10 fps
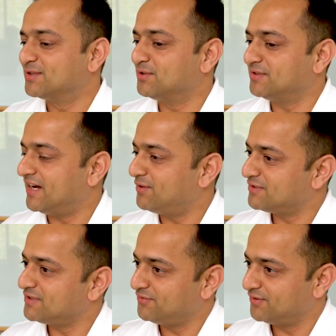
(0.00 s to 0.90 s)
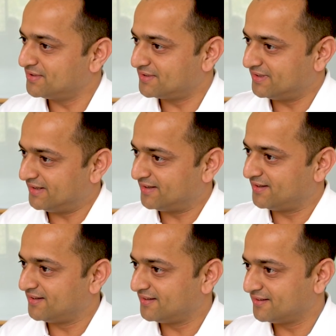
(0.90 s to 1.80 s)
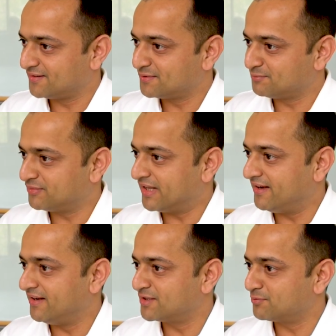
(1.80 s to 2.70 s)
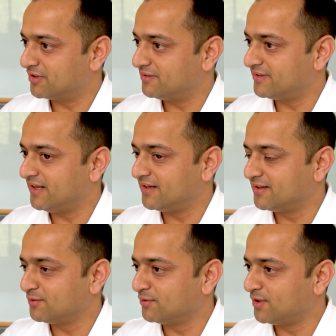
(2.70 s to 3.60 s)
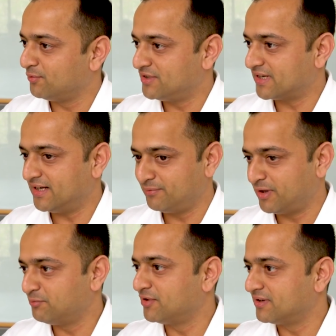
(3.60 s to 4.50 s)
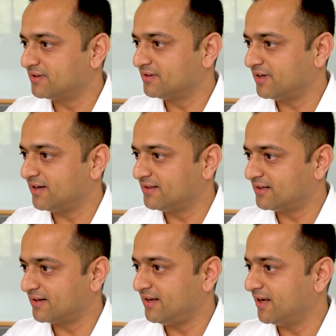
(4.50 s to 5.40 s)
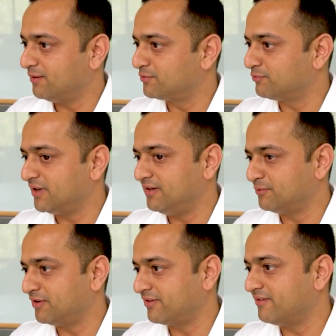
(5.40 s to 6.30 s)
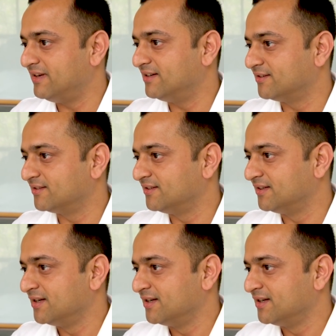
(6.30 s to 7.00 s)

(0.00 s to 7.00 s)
so that was the first uh, thing entrepreneurial thing uh, which i remember uh, that i helped my my family earn